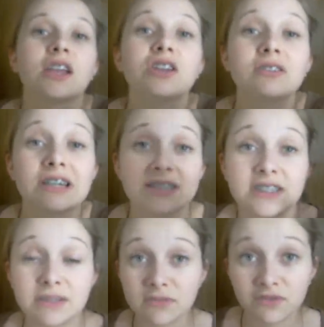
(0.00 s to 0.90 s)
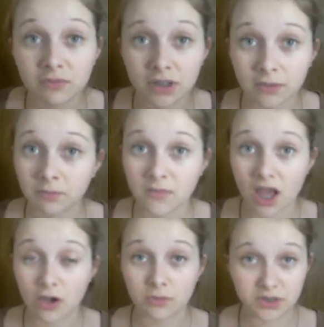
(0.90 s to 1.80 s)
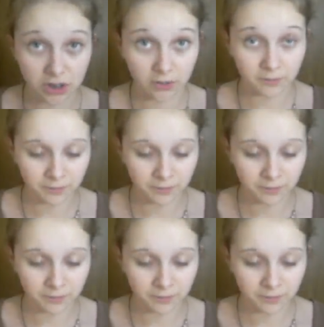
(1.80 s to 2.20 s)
can you guys see me from there? I hope so.